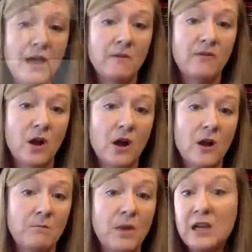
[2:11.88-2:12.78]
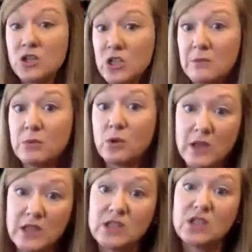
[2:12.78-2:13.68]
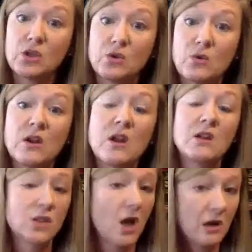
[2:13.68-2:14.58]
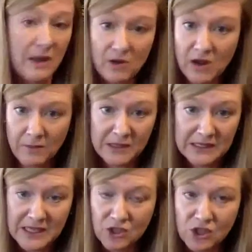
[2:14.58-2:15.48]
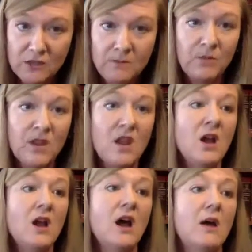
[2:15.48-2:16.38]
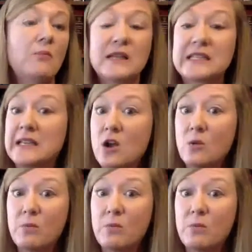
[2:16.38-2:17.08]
them from punishing employees who talk about compensation. President